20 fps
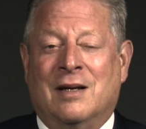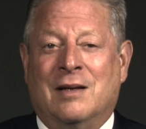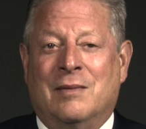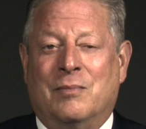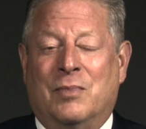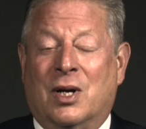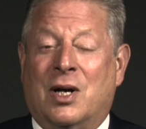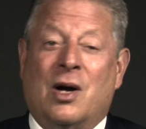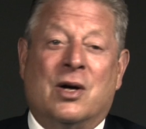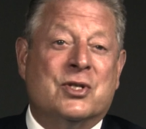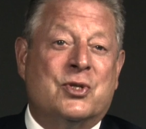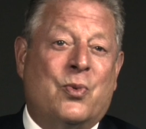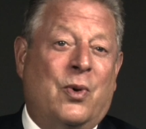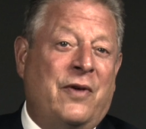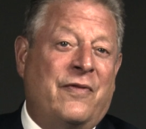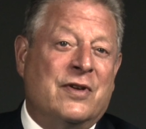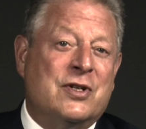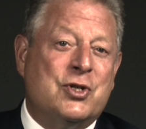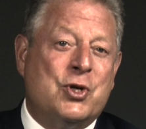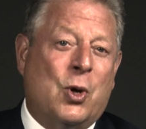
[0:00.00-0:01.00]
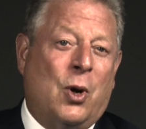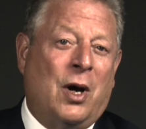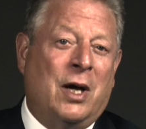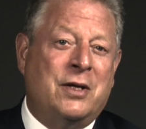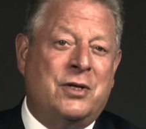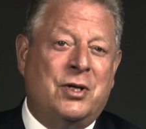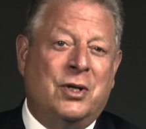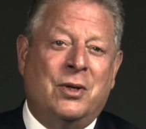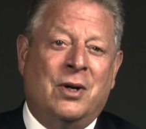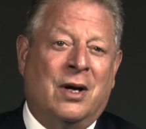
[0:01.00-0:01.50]
Because we've enjoyed
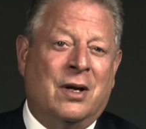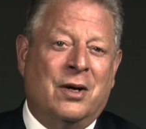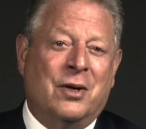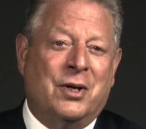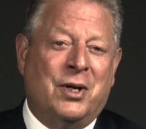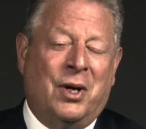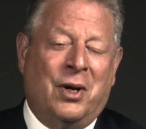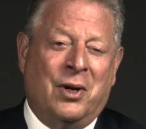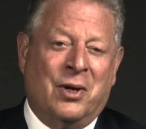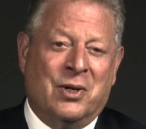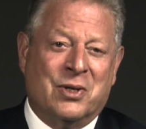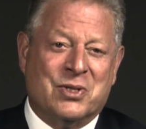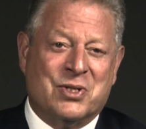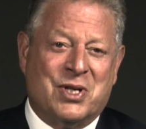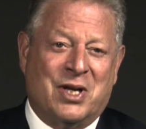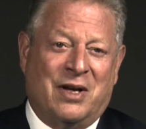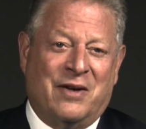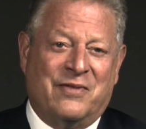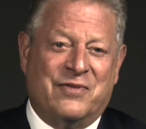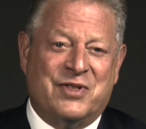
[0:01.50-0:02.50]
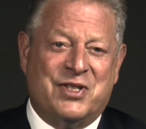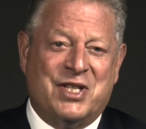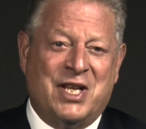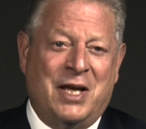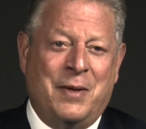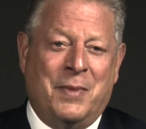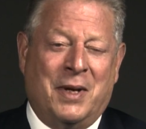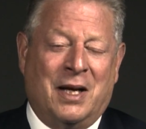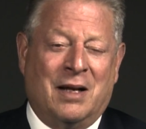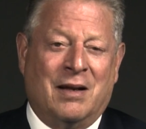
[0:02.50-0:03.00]
200 years of
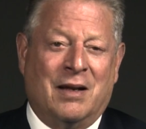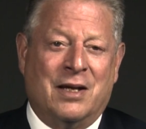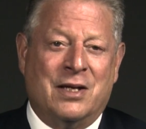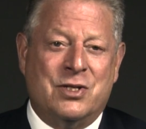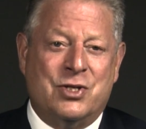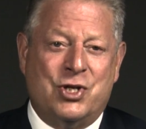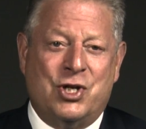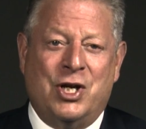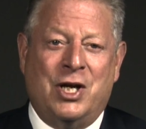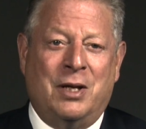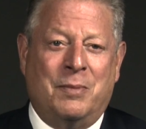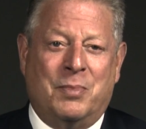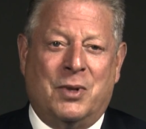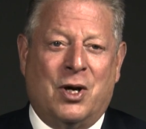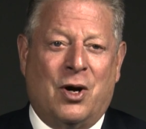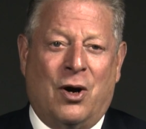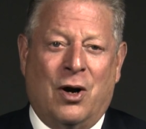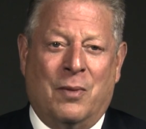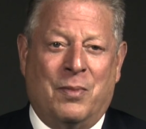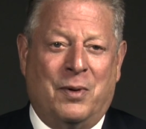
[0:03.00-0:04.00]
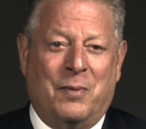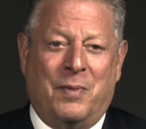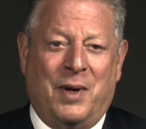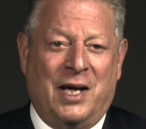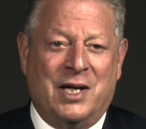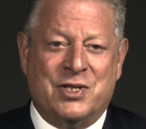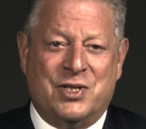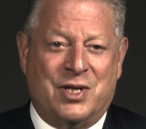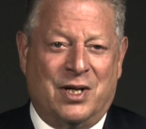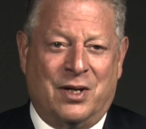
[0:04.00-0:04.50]
seemingly cheap
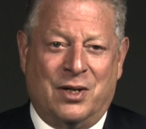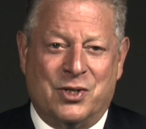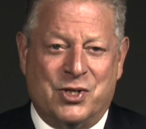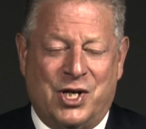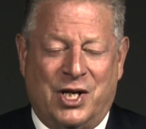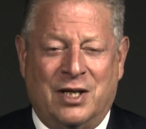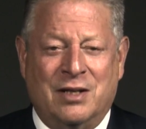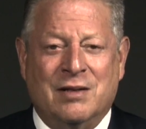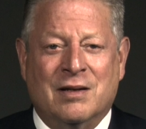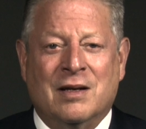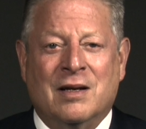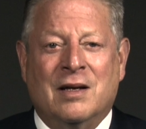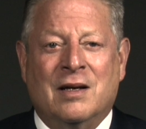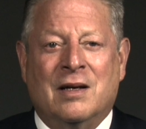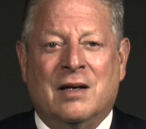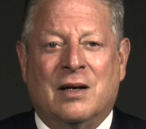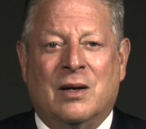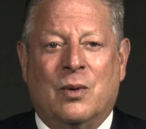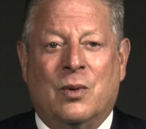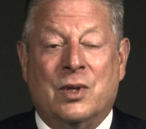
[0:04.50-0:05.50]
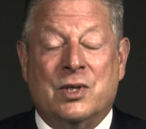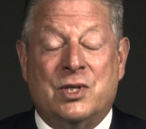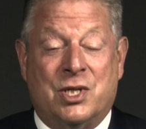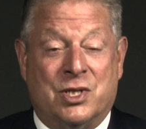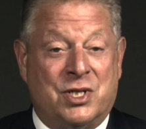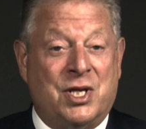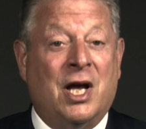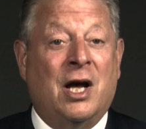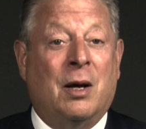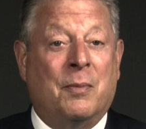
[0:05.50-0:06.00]
carbon-based energy, which
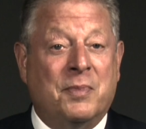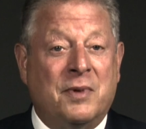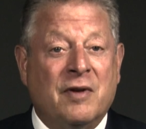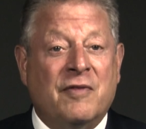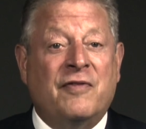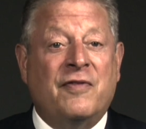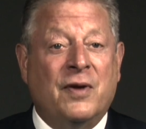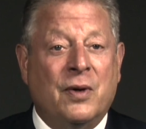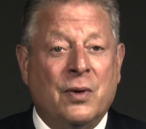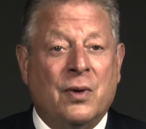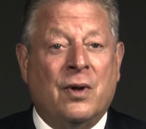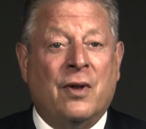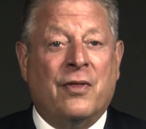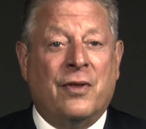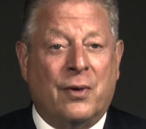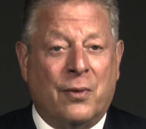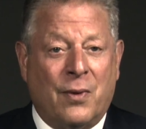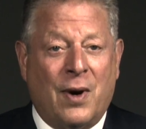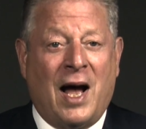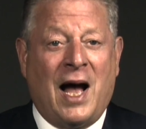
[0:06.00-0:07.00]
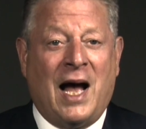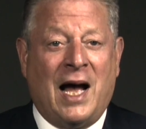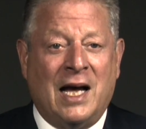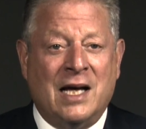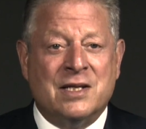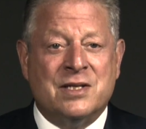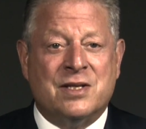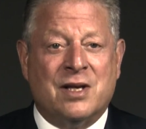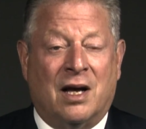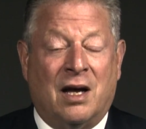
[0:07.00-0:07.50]
has helped to fuel the
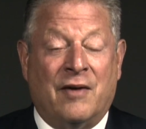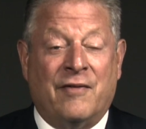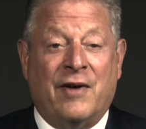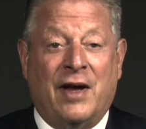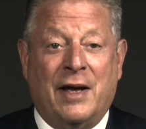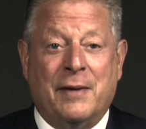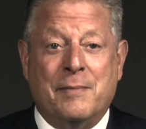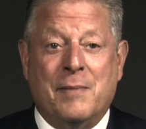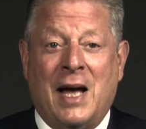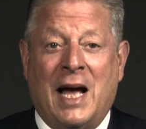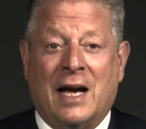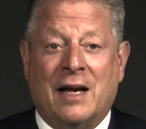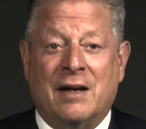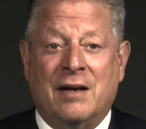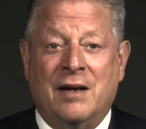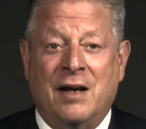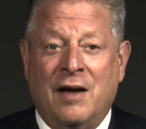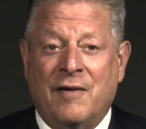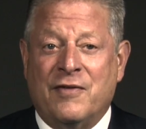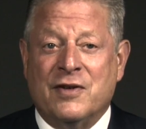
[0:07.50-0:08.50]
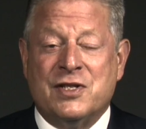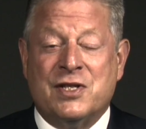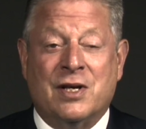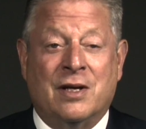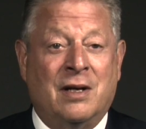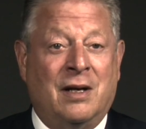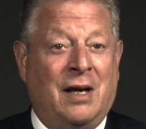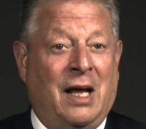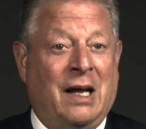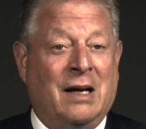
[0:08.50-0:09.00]
rise of a
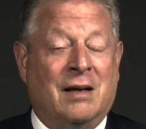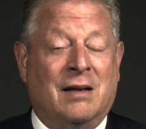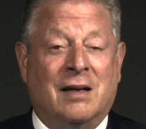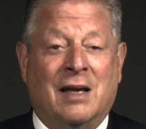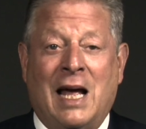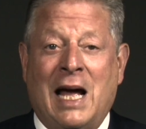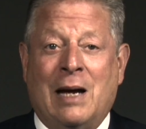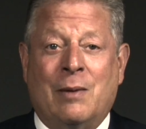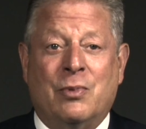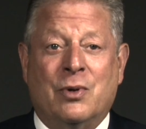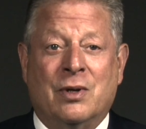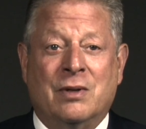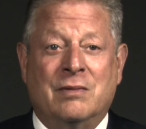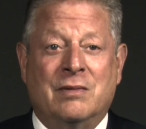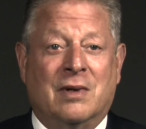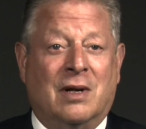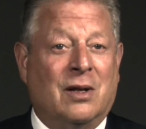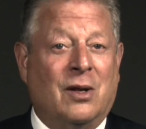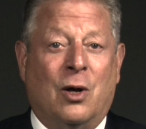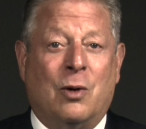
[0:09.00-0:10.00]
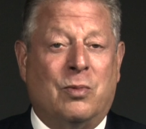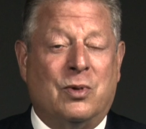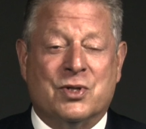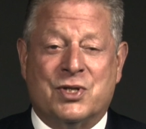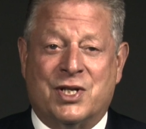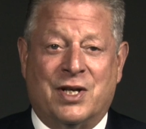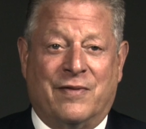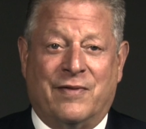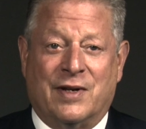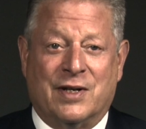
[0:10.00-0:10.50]
magnificent and elaborate global
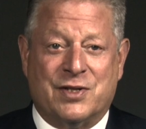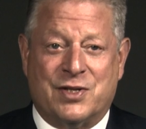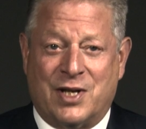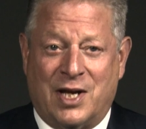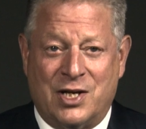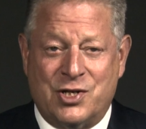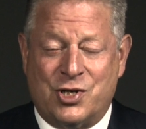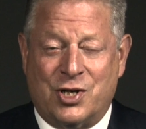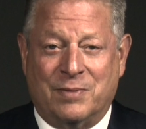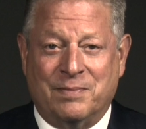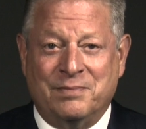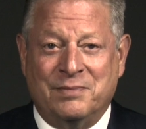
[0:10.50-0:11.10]
civilization.